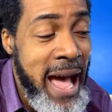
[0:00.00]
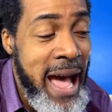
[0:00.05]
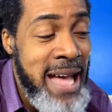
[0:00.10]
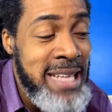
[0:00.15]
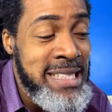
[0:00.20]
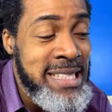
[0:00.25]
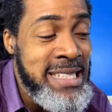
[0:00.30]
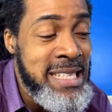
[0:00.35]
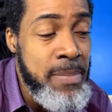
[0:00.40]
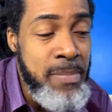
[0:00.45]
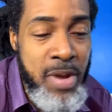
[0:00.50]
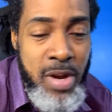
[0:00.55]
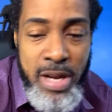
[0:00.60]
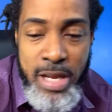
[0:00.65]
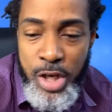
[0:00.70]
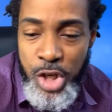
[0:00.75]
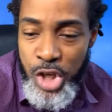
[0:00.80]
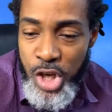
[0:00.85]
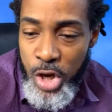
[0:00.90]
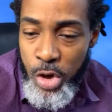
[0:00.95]

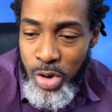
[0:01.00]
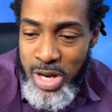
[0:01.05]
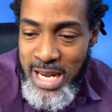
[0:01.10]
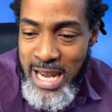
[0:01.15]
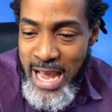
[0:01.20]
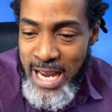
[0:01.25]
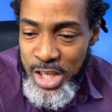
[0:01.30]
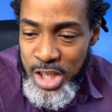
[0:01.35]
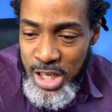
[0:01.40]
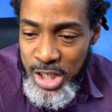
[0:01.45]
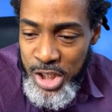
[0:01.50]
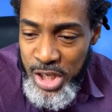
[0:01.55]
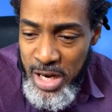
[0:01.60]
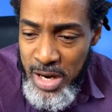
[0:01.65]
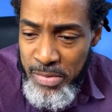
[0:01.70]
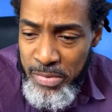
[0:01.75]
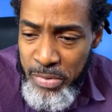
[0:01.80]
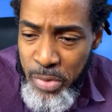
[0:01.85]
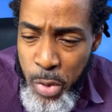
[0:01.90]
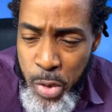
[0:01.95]
assimilation or the digestion
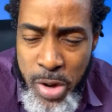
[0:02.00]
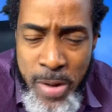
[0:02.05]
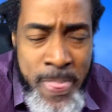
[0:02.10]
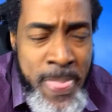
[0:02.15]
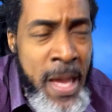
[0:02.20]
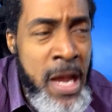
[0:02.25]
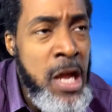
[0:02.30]
of food.